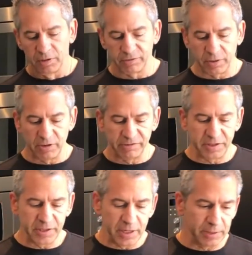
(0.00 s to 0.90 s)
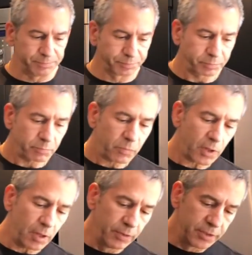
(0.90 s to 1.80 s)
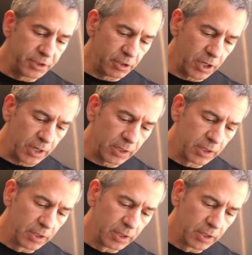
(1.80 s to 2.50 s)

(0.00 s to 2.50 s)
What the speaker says: So here's the geera,